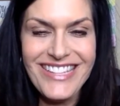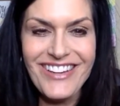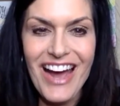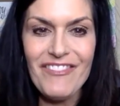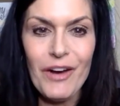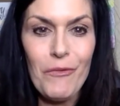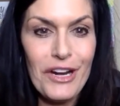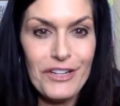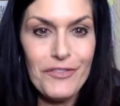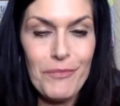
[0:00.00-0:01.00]
So have a
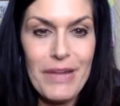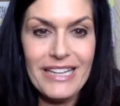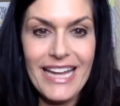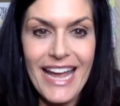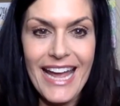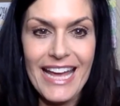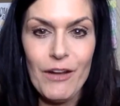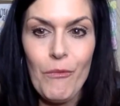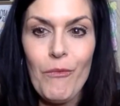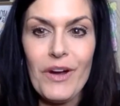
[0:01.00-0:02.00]
wonderful Monday and
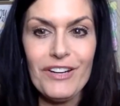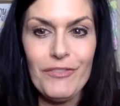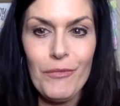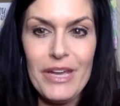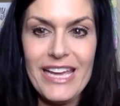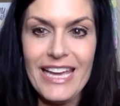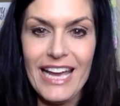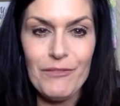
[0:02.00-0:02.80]
a wonderful week,